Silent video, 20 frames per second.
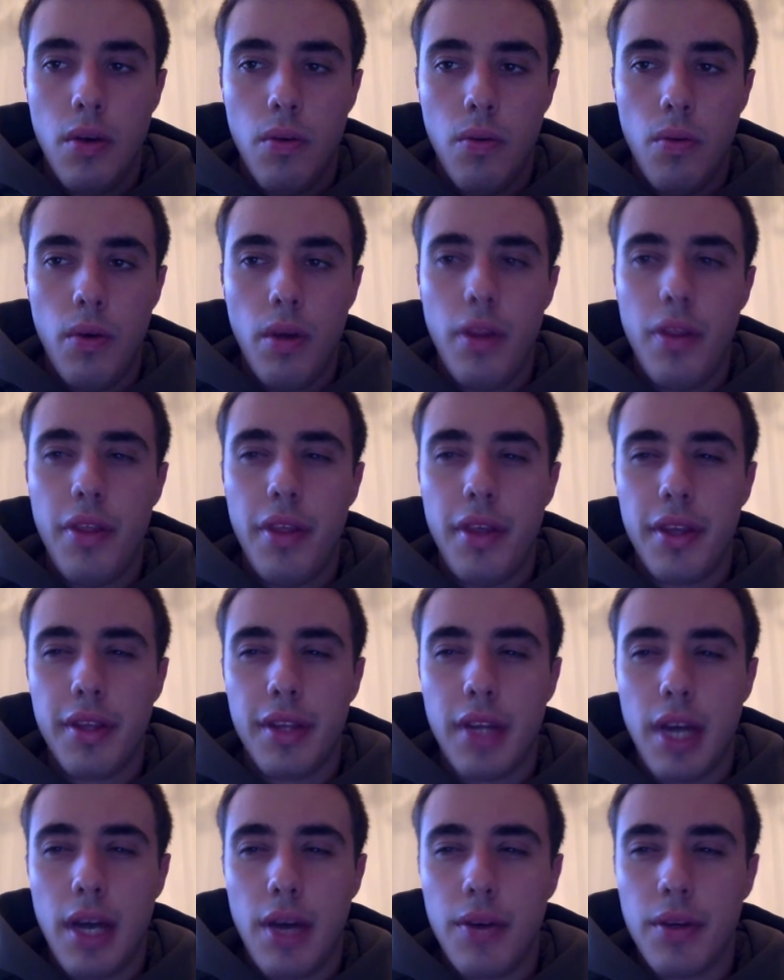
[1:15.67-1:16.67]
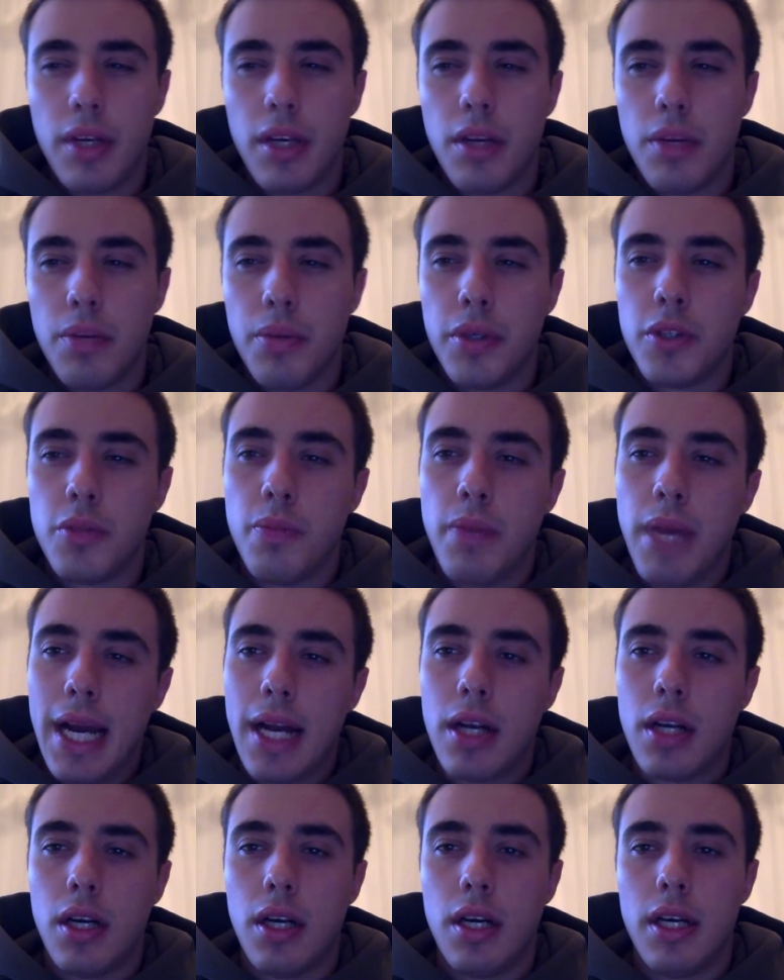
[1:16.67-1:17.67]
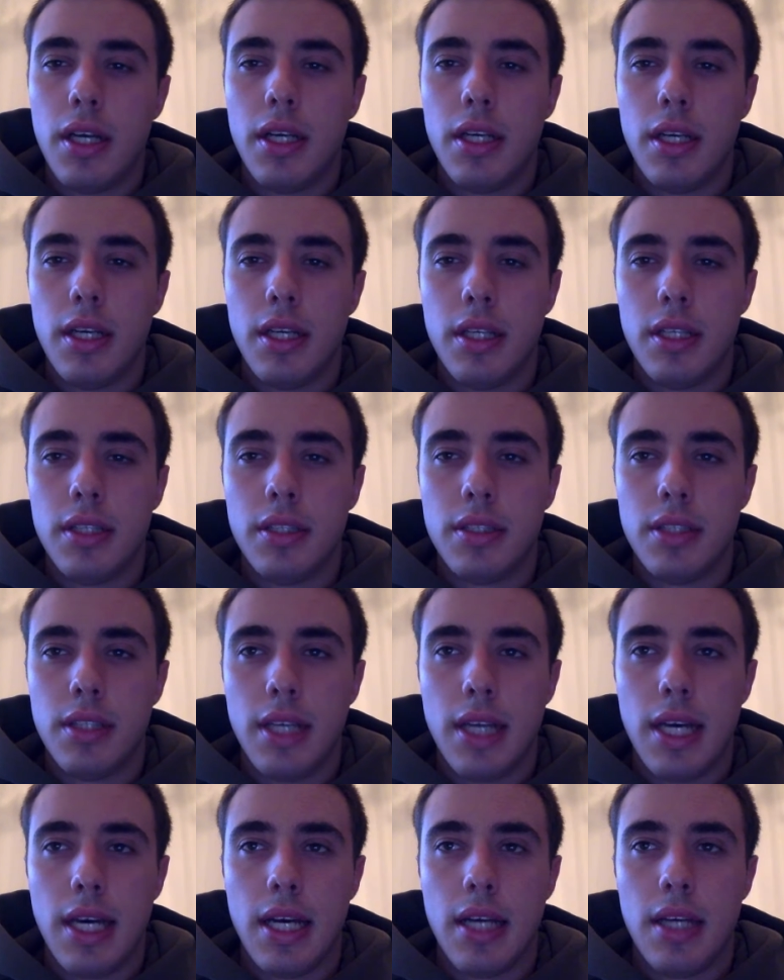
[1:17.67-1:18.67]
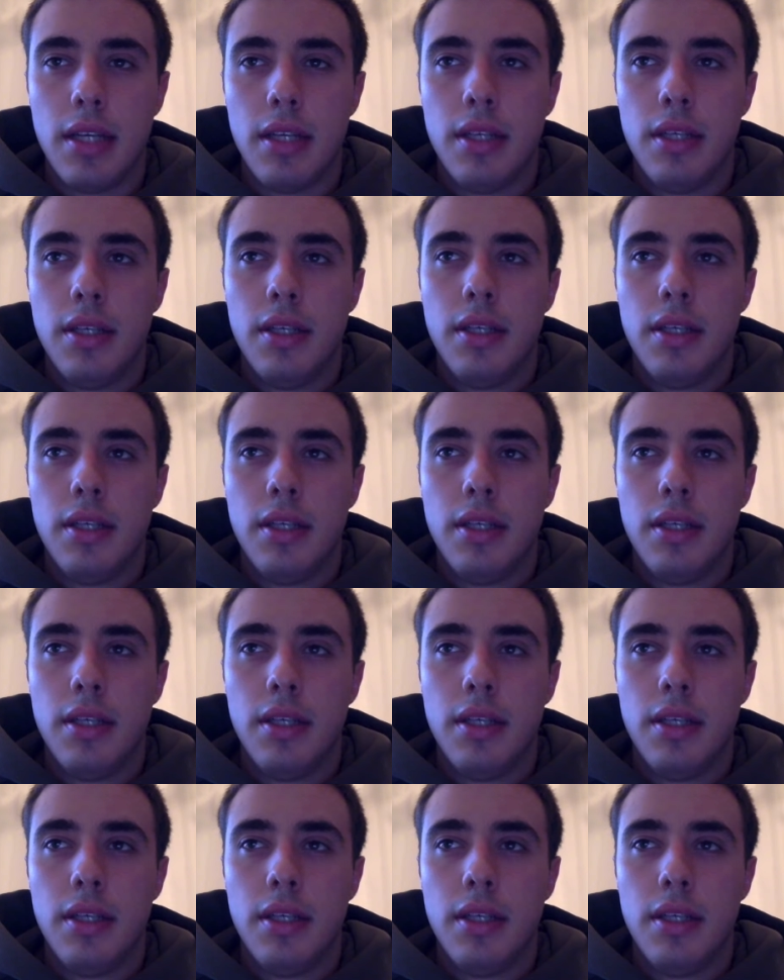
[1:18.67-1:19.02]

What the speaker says: One thing that I would kind of push back on is that